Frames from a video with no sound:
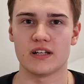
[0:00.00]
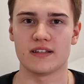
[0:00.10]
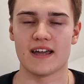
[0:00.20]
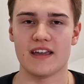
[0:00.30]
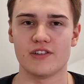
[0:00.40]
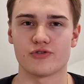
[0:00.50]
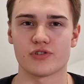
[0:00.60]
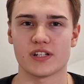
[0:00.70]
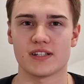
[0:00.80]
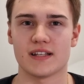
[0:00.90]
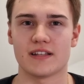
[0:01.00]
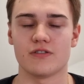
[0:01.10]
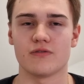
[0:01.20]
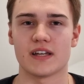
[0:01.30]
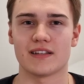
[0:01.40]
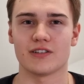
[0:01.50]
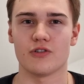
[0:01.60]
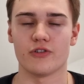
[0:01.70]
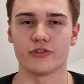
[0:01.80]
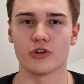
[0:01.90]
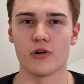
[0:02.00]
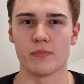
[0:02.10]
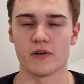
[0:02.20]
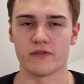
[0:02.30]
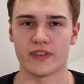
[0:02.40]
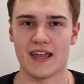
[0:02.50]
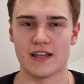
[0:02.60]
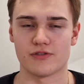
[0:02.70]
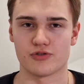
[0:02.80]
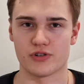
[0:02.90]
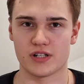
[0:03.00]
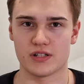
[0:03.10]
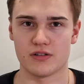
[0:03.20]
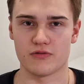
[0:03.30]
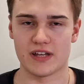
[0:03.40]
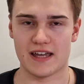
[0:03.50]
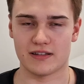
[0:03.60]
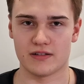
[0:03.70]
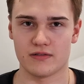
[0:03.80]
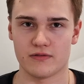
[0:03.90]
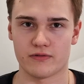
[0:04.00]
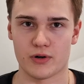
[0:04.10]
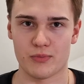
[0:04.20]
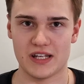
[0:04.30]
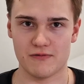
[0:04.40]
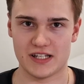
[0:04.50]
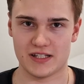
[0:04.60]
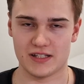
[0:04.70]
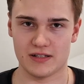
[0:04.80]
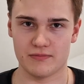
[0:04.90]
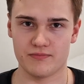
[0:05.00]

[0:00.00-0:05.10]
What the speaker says: the interest that you get on top of the interest you get from investing.